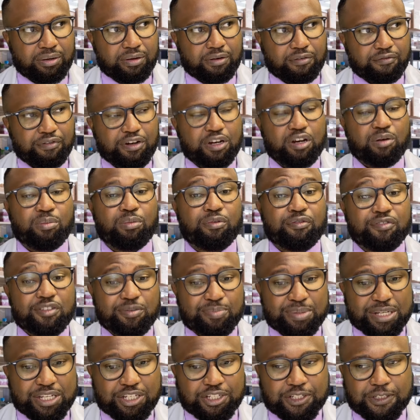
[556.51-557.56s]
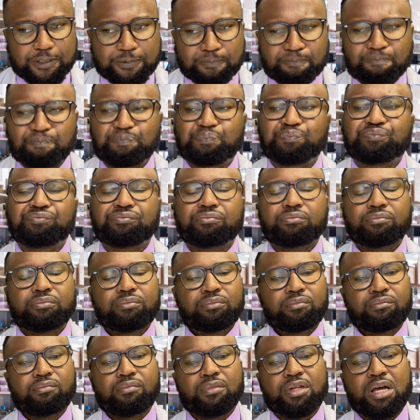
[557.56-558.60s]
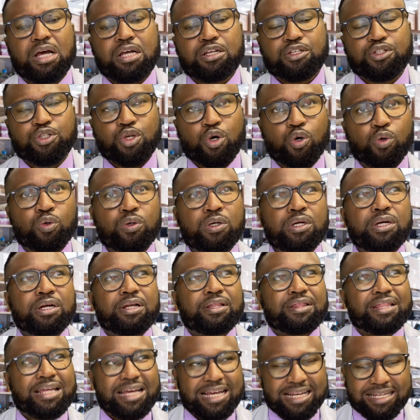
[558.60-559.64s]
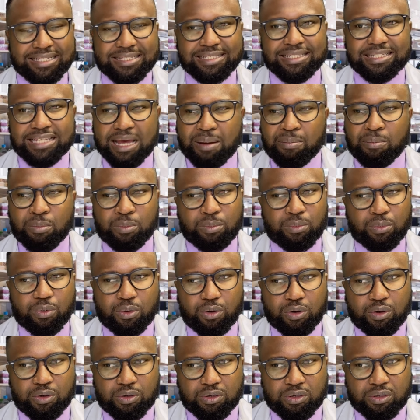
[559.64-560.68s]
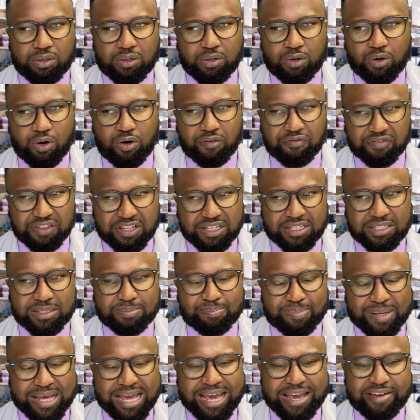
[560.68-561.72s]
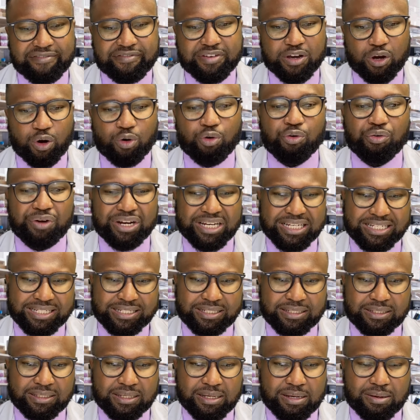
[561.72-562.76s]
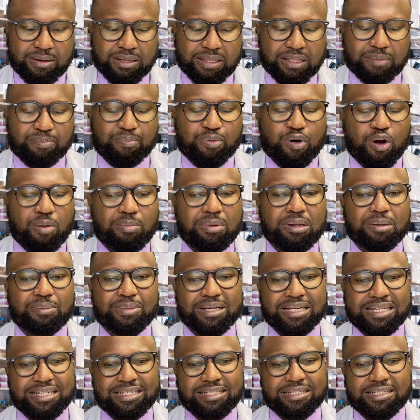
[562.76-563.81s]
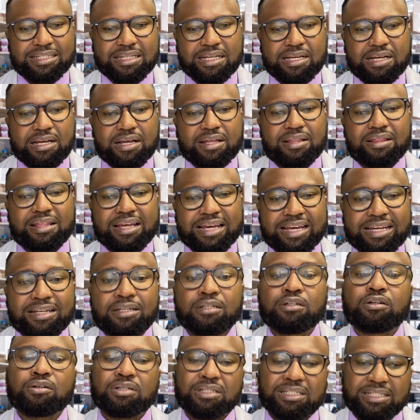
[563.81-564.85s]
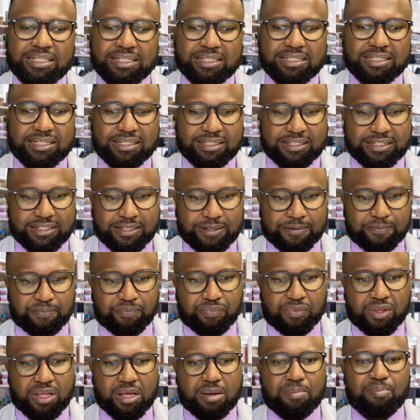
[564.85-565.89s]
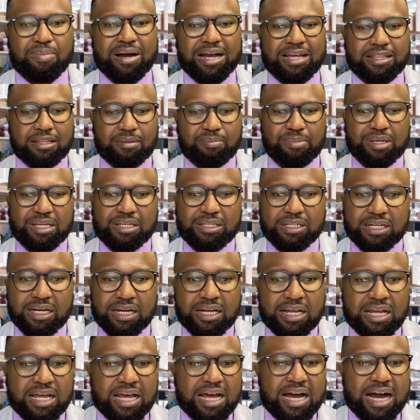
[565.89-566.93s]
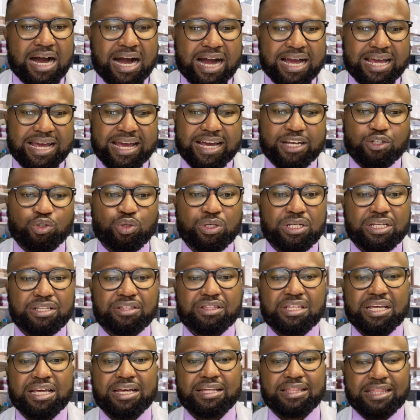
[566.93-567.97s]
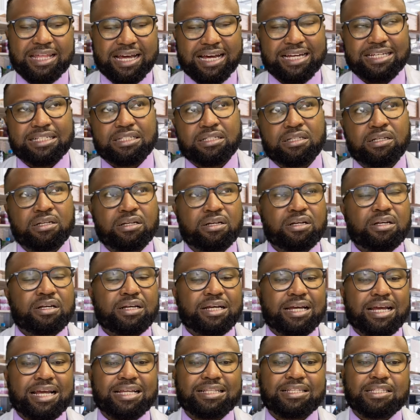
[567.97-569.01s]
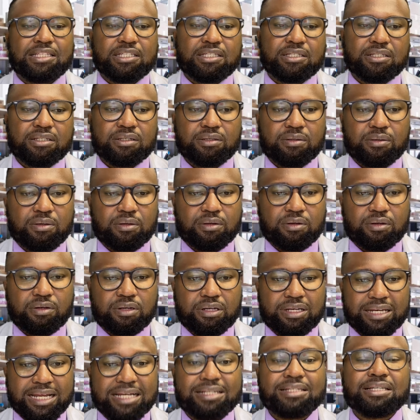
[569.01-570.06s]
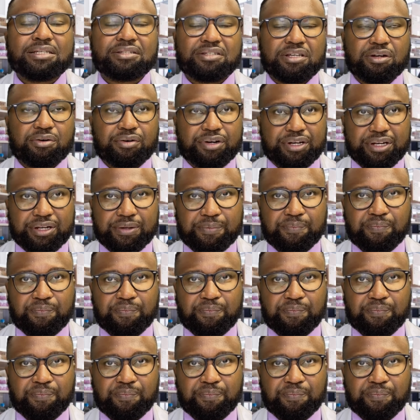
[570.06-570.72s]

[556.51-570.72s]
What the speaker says: freedom of speech. So there is some of this behavior already. The problem is the inconsistency by the media. I actually think that it's necessary